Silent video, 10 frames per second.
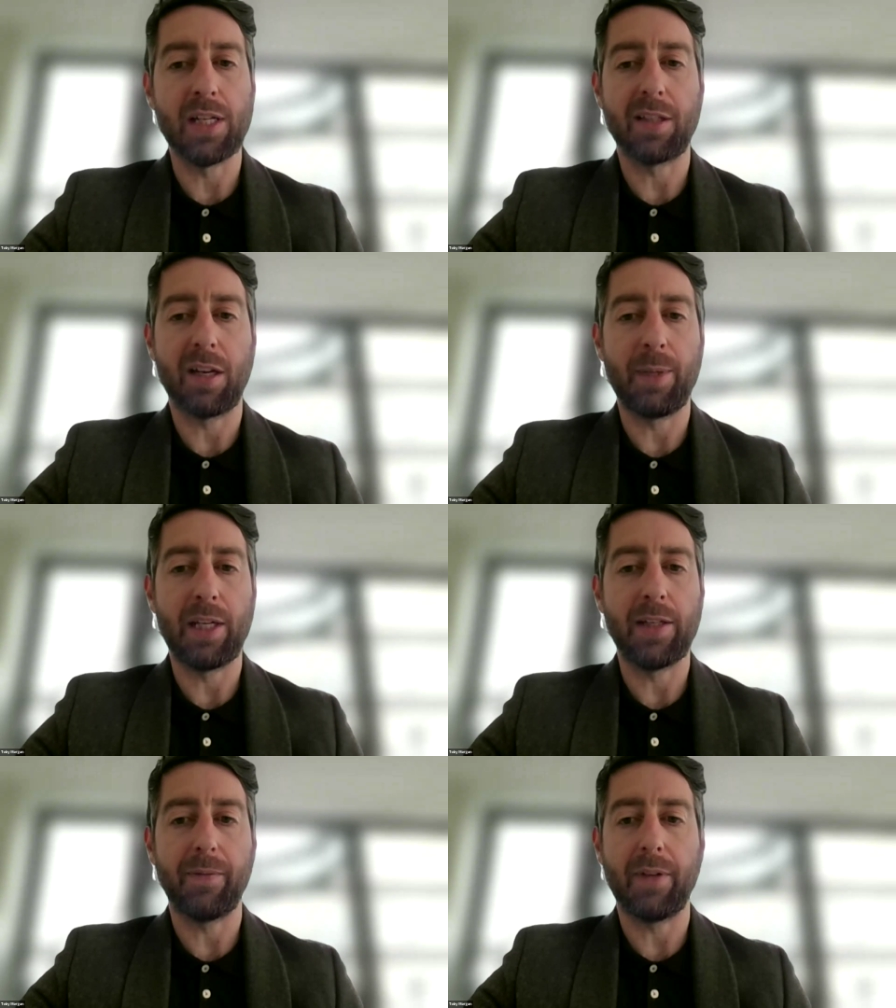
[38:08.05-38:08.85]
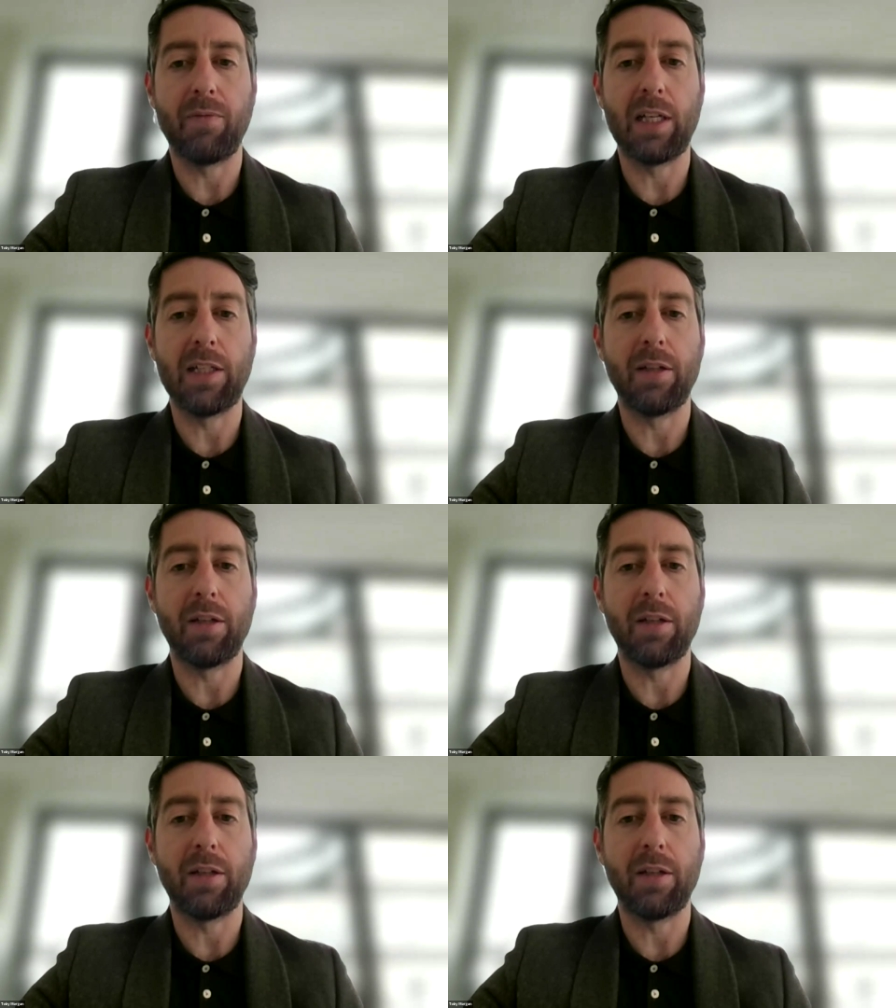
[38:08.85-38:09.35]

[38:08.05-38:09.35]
It's going to be a really